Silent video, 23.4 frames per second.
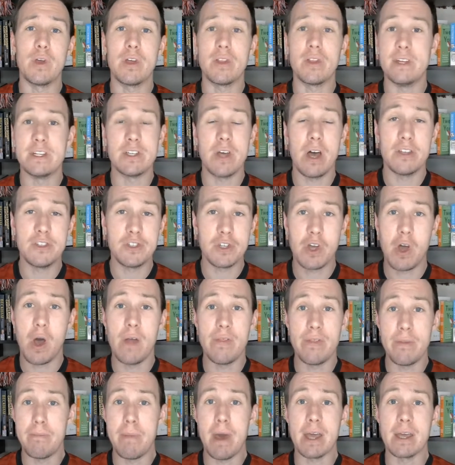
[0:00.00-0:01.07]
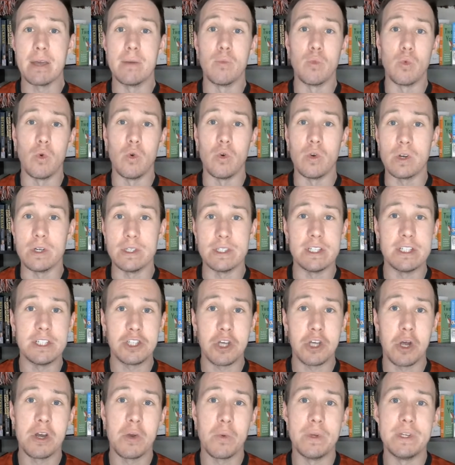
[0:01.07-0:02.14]
It's also called the Beckham rule because it
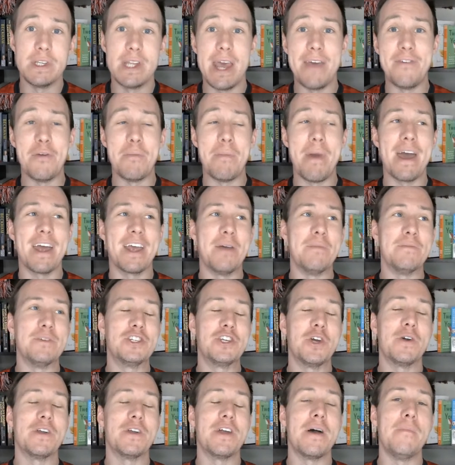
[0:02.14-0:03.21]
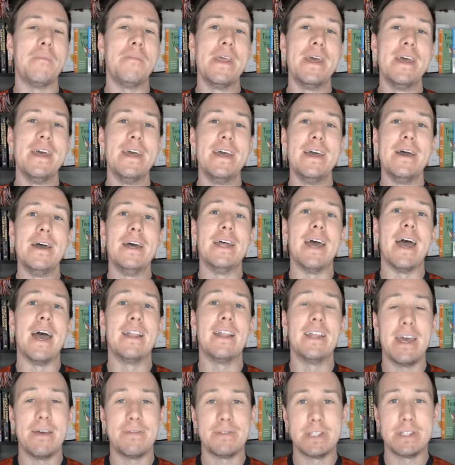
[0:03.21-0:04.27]
started when David Beckham showed up.
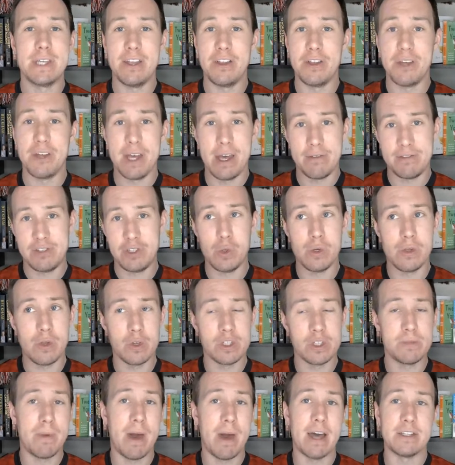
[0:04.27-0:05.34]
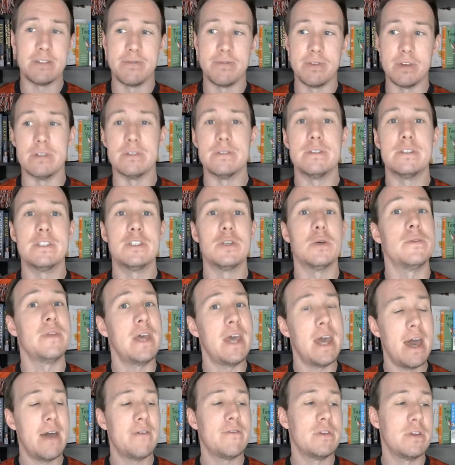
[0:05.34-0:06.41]
LAFC only have 2 of those spots filled, so they
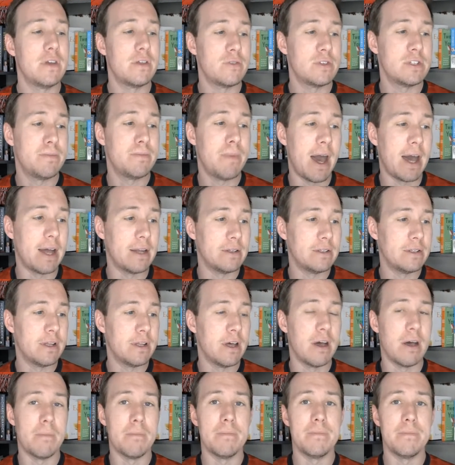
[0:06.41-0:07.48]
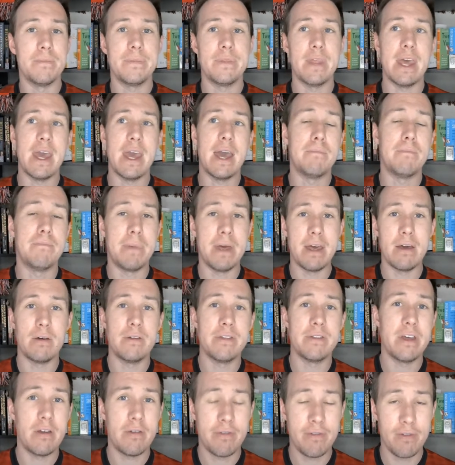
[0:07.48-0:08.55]
have another spot. They had Bale
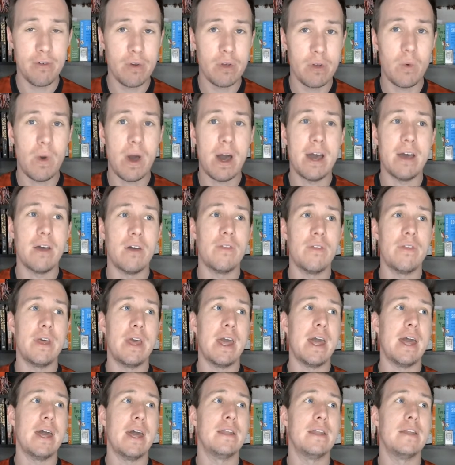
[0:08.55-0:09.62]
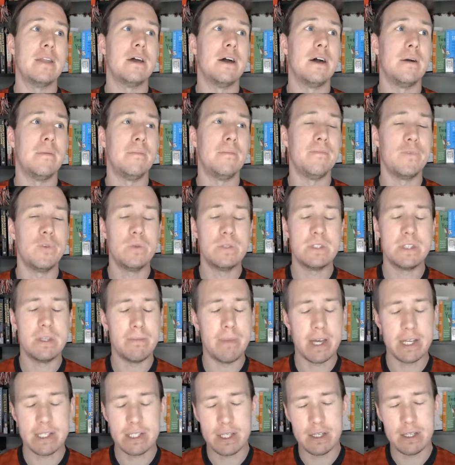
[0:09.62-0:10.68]
there for a while. They had, who's the
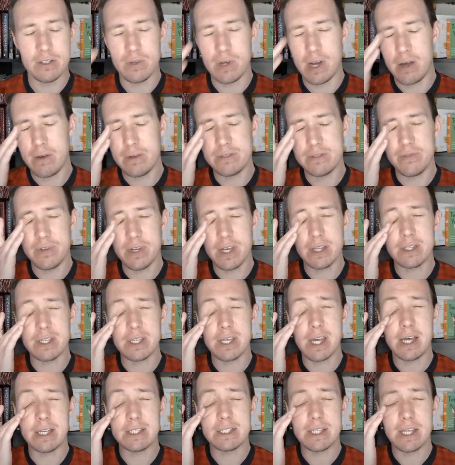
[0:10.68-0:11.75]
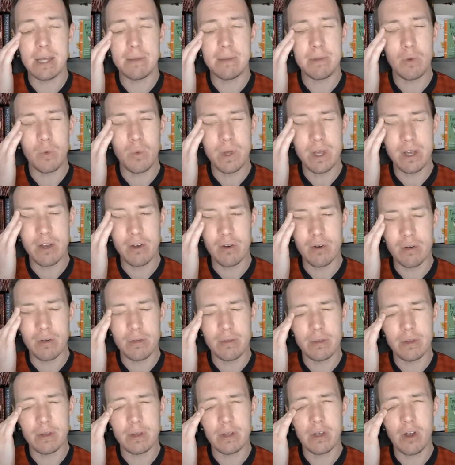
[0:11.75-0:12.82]
Mexican dude? I always forget the guy's name. The winger,
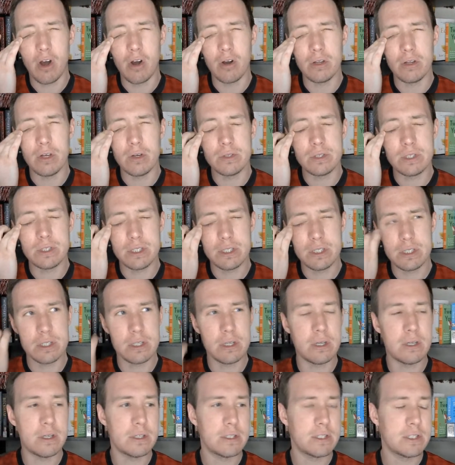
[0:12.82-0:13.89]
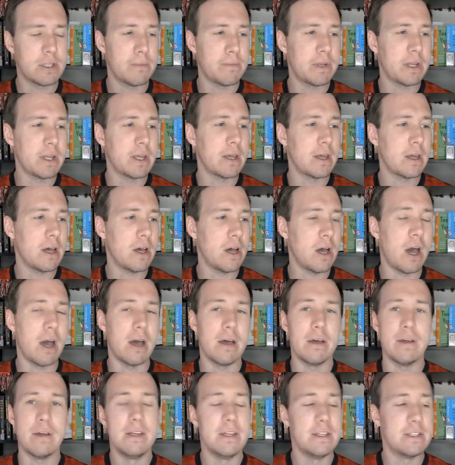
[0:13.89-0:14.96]
Carlos something.
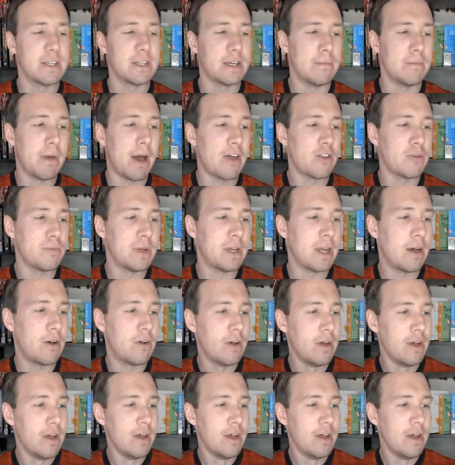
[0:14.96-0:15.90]
It's going to bother me now.